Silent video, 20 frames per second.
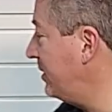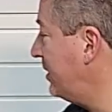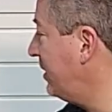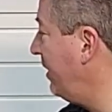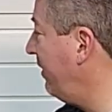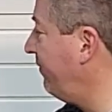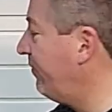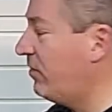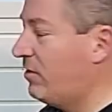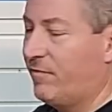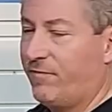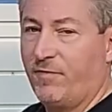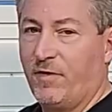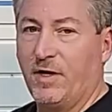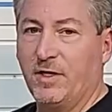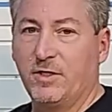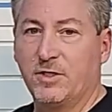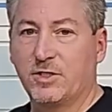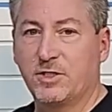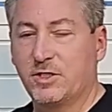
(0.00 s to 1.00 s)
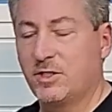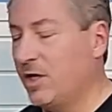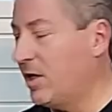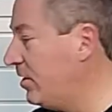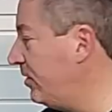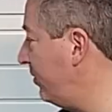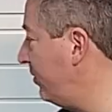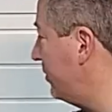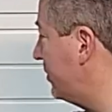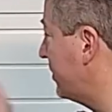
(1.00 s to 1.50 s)
see if you can find a
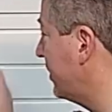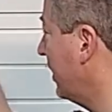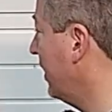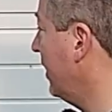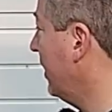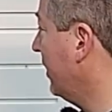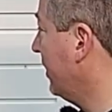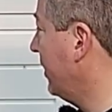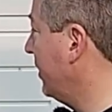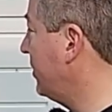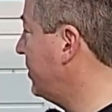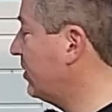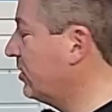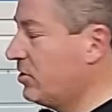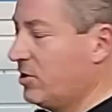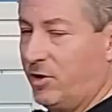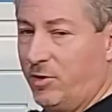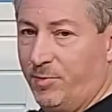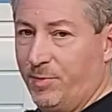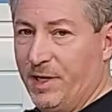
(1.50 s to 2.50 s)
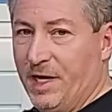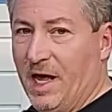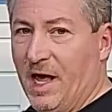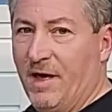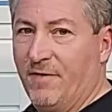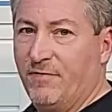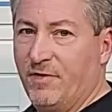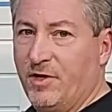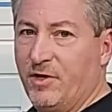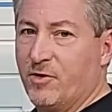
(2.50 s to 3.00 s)
stud, because this is going to be heavy.